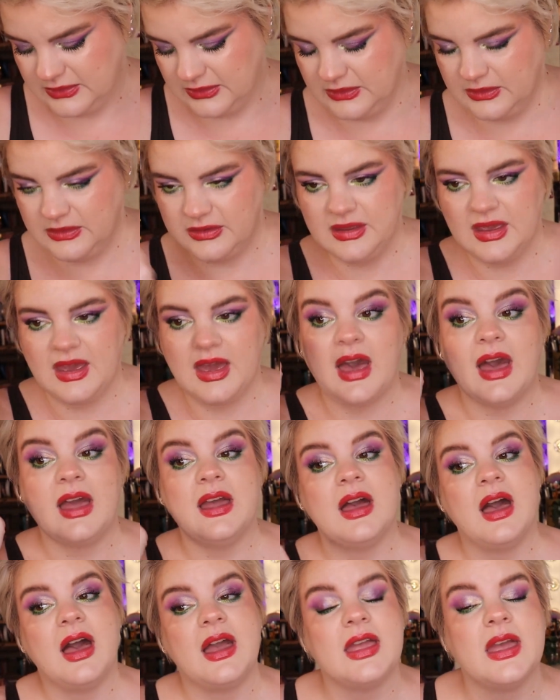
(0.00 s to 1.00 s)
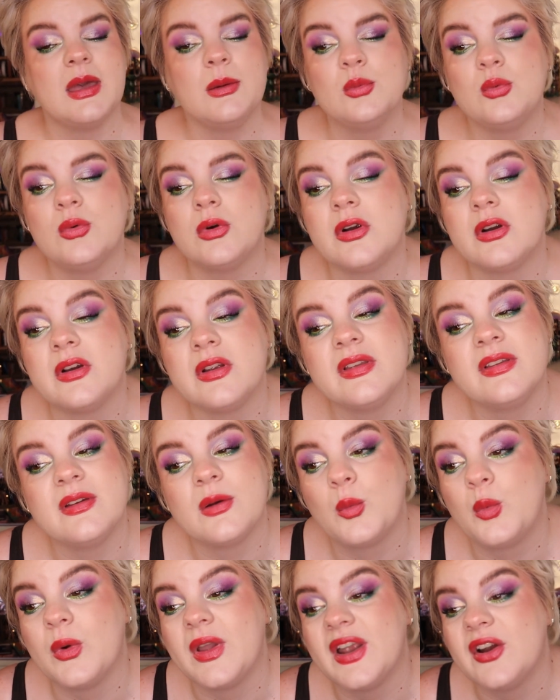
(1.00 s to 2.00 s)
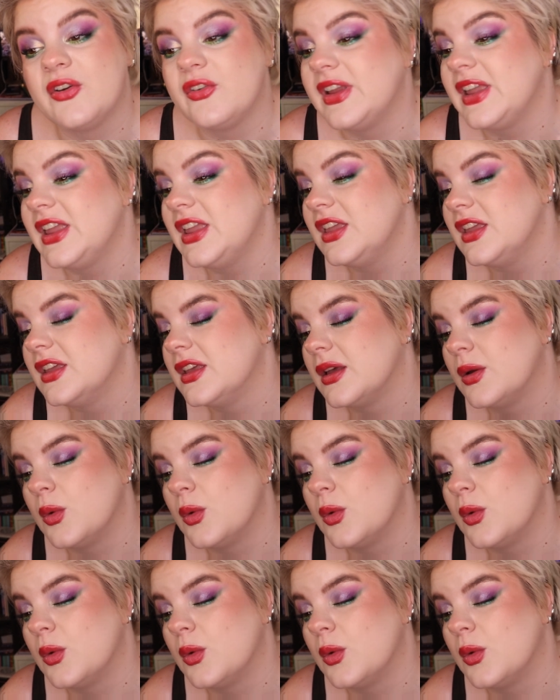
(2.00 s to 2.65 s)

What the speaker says: yeah, I am wearing